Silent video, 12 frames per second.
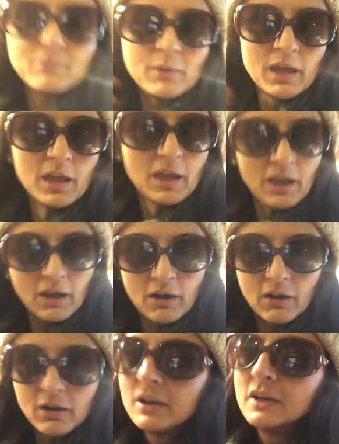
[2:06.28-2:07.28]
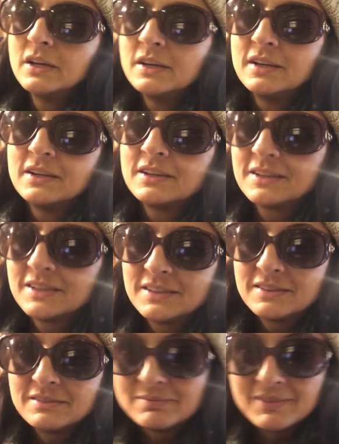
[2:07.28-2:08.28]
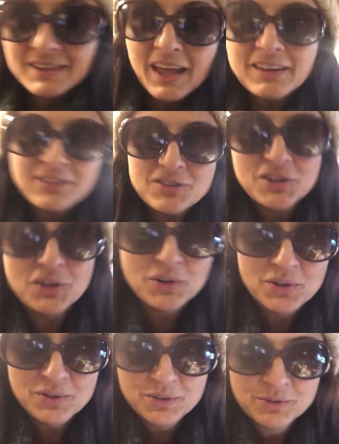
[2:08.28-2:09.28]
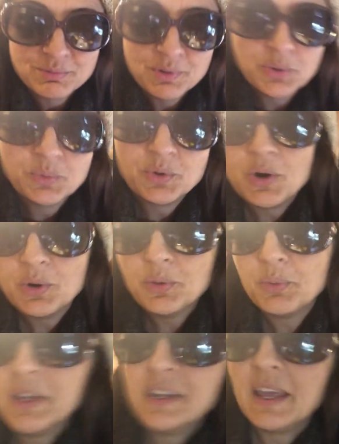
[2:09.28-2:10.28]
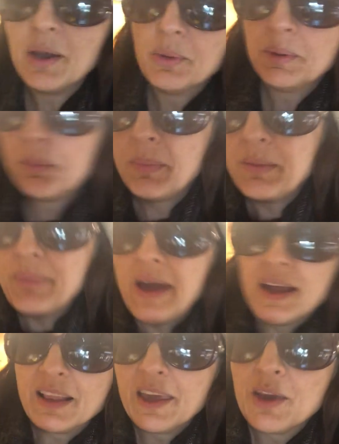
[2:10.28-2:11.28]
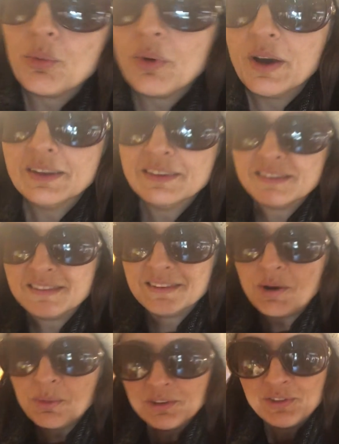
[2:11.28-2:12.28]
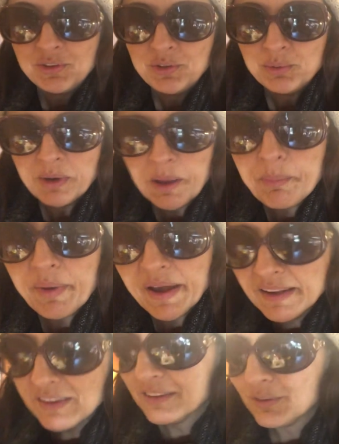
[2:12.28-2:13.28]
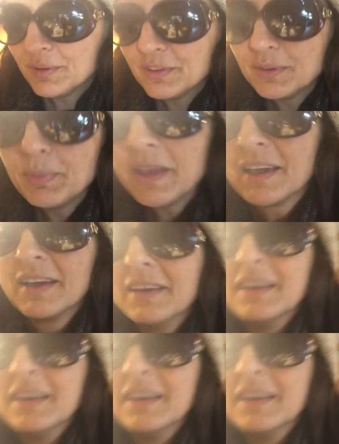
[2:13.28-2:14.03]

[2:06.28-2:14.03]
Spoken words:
my hair the next year grown all the down my back, like it was almost to my butt, so to speak,